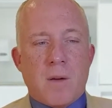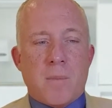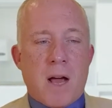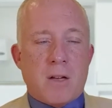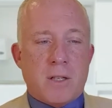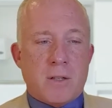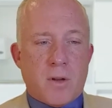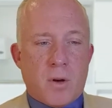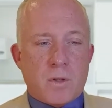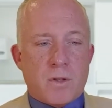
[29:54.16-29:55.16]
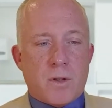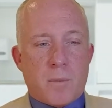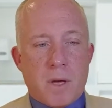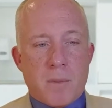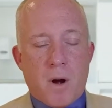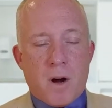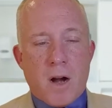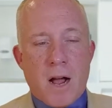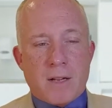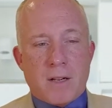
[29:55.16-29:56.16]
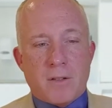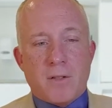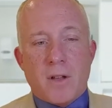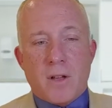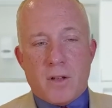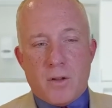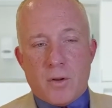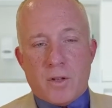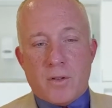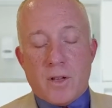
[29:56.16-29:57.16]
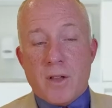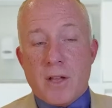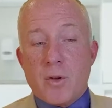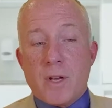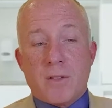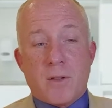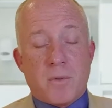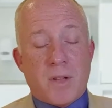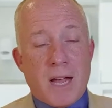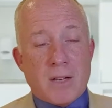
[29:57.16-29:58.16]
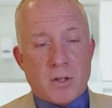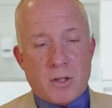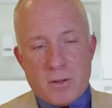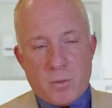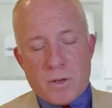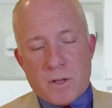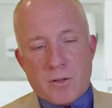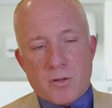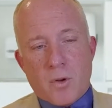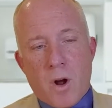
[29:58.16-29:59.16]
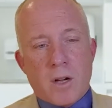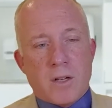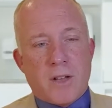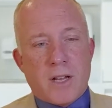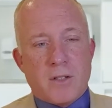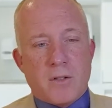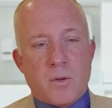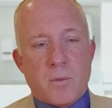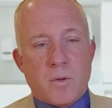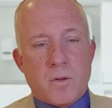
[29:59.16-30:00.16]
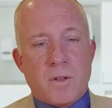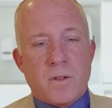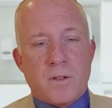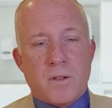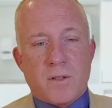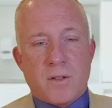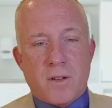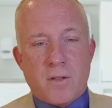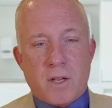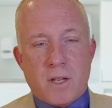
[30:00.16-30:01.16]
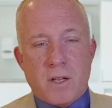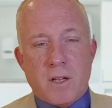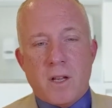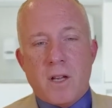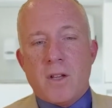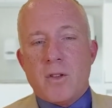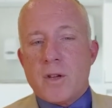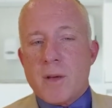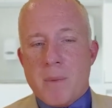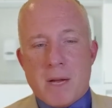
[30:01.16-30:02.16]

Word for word: Pioglitazone, which is a P P A R agonist, you can see that you get substantial as one of the strongest agents to improve insulin sensitivity. You get